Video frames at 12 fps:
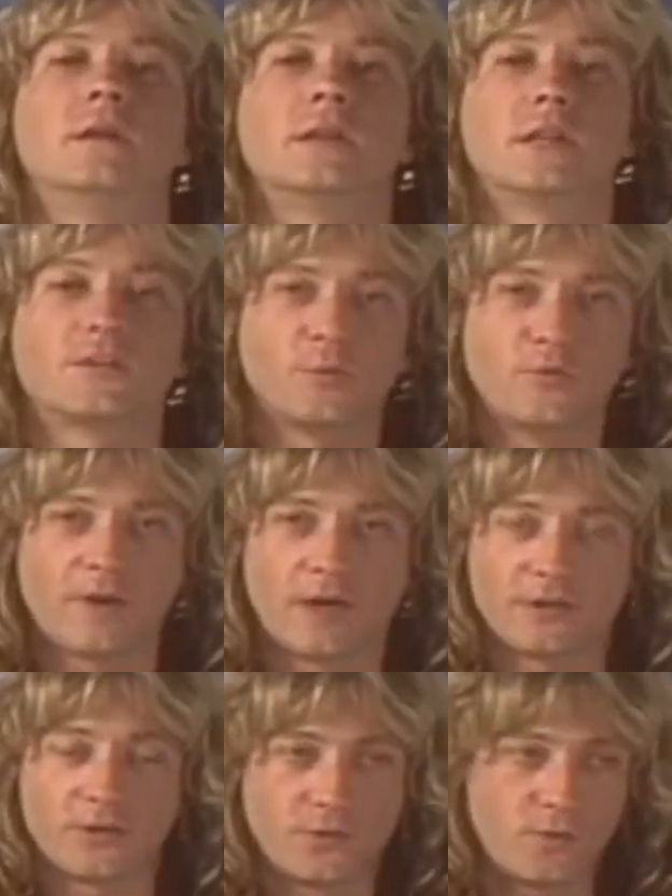Let's move on
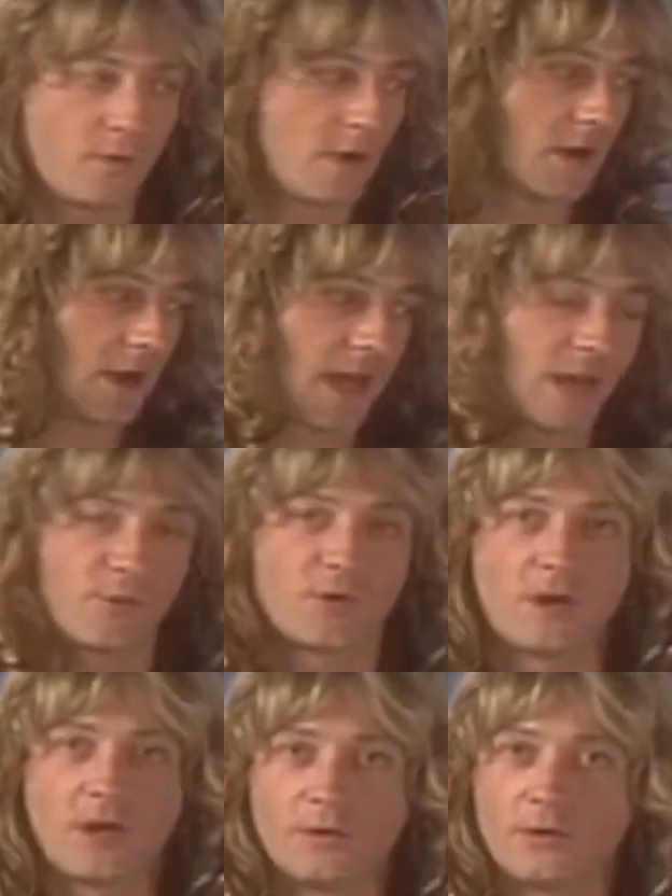to
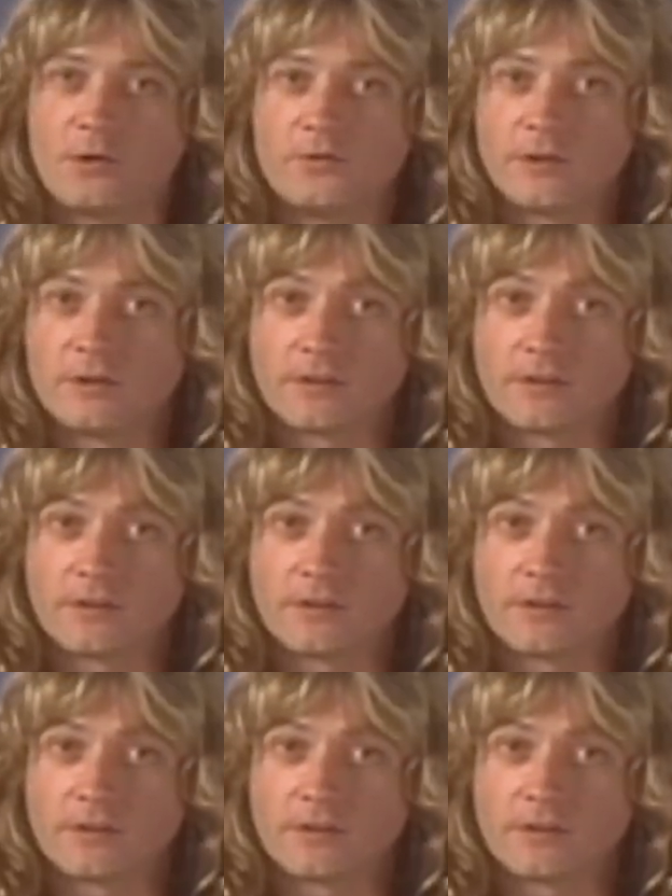hammer-on using the